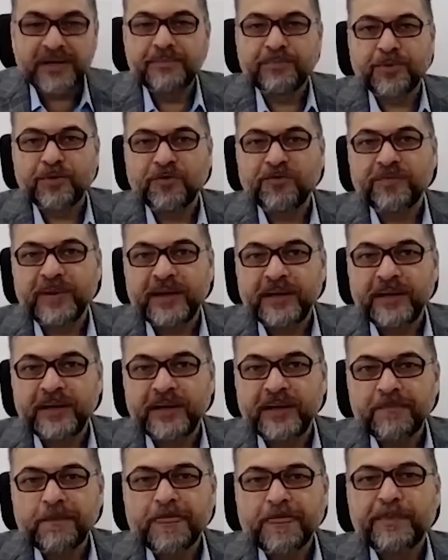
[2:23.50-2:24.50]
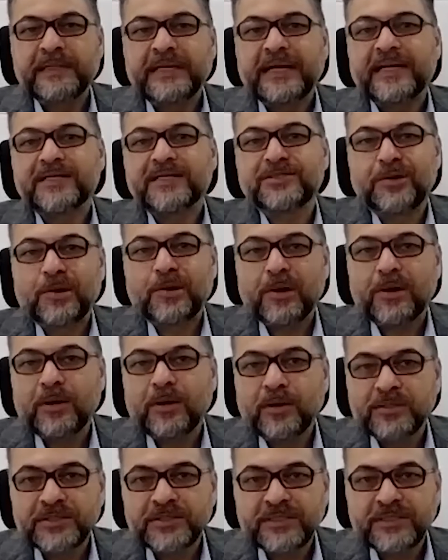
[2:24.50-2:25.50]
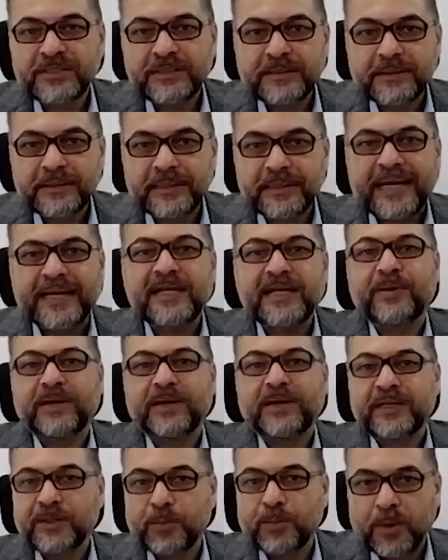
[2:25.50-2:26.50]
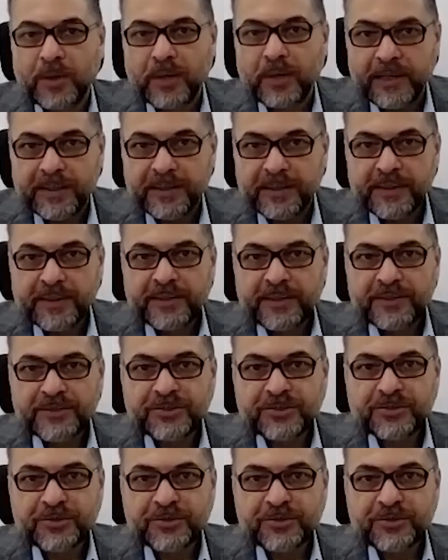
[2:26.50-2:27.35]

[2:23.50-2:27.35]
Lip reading: model improvement, but that is not launched anywhere in the world.